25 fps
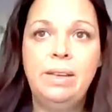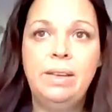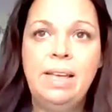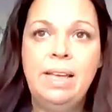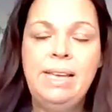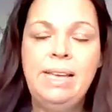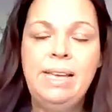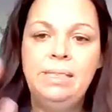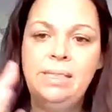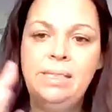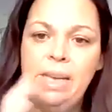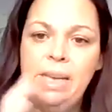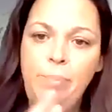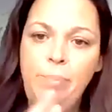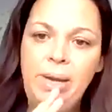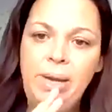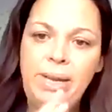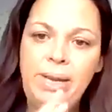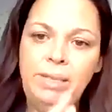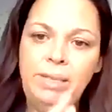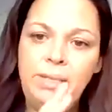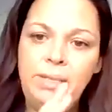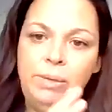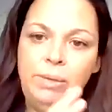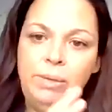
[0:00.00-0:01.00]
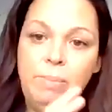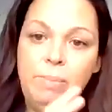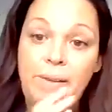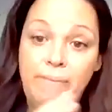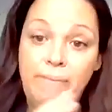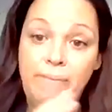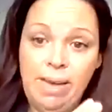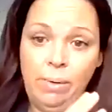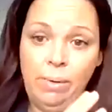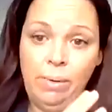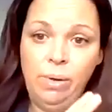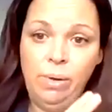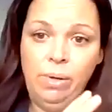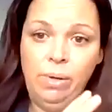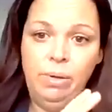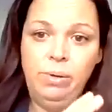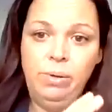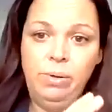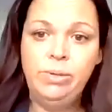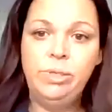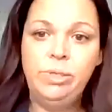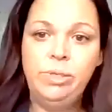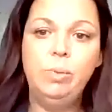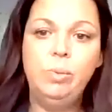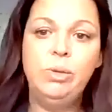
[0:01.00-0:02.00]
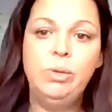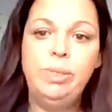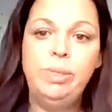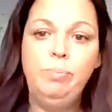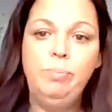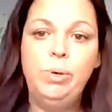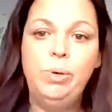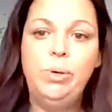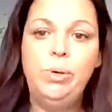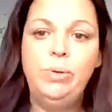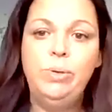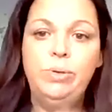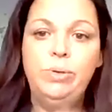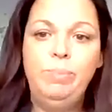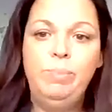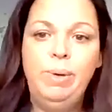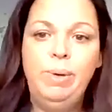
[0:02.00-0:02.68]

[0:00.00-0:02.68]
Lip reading: it's tapping into my values. So what's important to